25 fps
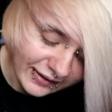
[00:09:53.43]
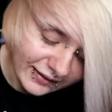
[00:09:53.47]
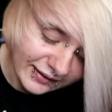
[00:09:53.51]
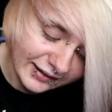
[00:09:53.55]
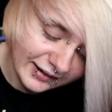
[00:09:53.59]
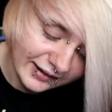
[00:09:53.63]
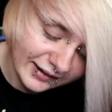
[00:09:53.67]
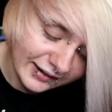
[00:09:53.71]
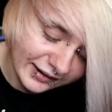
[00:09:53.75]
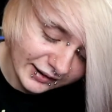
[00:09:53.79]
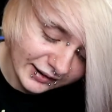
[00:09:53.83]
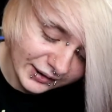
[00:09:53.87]

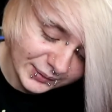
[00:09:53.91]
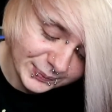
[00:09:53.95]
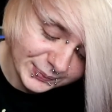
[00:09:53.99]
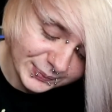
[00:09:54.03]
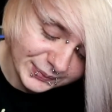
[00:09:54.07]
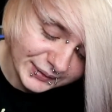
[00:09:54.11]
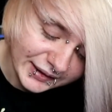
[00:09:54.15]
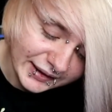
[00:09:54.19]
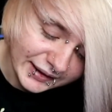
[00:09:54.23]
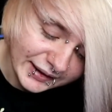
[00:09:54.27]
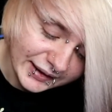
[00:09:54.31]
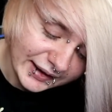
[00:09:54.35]

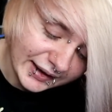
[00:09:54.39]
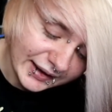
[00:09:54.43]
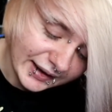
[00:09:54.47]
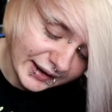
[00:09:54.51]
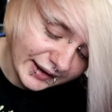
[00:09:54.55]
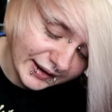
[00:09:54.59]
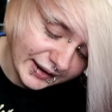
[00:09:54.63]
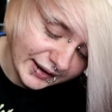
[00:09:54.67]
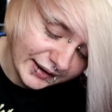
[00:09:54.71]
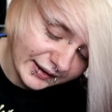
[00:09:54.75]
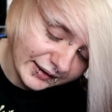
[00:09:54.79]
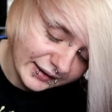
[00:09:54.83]

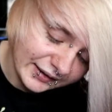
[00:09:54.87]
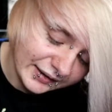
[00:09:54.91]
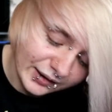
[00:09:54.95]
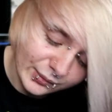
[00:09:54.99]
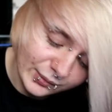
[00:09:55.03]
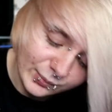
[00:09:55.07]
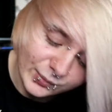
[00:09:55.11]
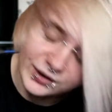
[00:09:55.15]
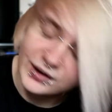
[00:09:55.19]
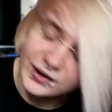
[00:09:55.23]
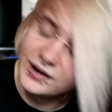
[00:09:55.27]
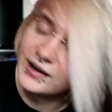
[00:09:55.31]
And
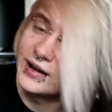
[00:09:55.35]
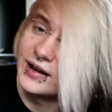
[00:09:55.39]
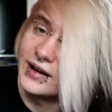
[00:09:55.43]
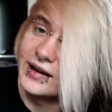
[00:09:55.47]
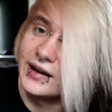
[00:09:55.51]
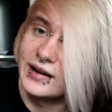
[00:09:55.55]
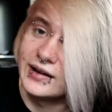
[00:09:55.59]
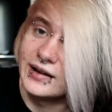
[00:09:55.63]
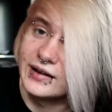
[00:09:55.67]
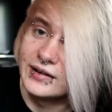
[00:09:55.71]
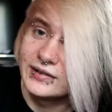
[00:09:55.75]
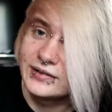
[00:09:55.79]
I'm wearing
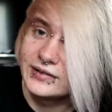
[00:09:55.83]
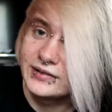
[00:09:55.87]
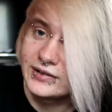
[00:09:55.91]
a